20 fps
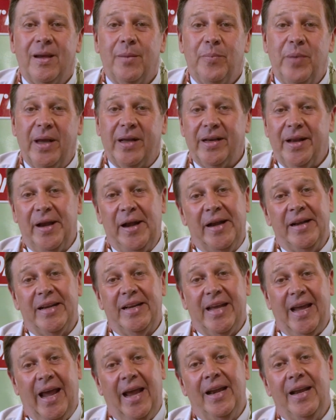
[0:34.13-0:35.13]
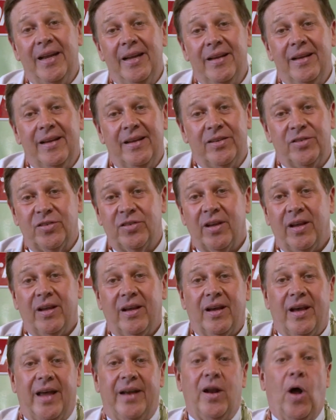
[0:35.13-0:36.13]
Pickling and canning is
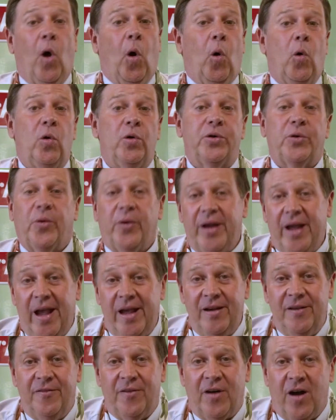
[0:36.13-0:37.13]
an old creative